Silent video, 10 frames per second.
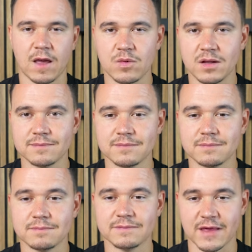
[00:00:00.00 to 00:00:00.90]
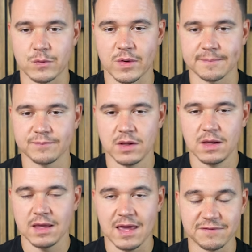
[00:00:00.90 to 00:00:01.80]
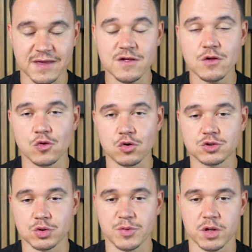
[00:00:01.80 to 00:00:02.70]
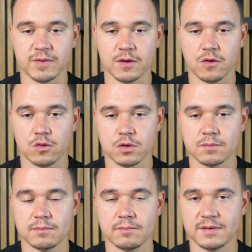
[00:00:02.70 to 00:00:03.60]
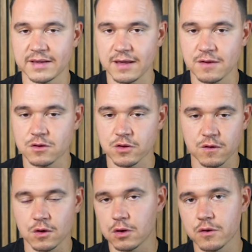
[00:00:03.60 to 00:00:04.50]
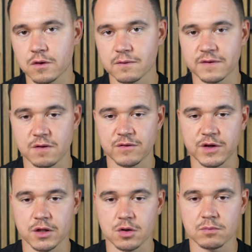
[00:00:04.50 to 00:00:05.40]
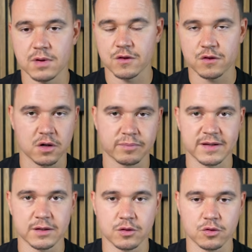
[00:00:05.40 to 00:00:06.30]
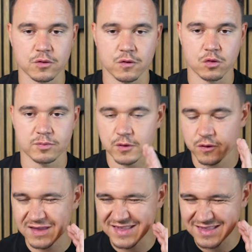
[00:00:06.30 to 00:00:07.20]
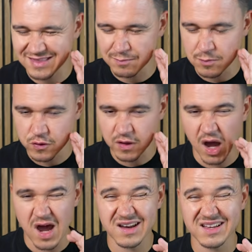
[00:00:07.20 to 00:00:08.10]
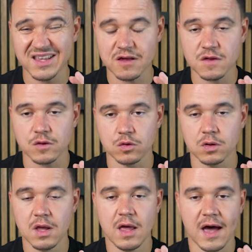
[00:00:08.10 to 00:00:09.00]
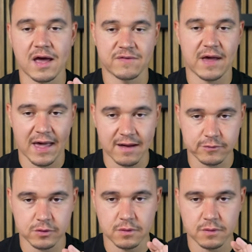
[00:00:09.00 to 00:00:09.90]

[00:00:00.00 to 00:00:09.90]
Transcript: Well, this one. If this is your dropshipping store, please just close off this video and start building on your store because this is the most ugliest store I've ever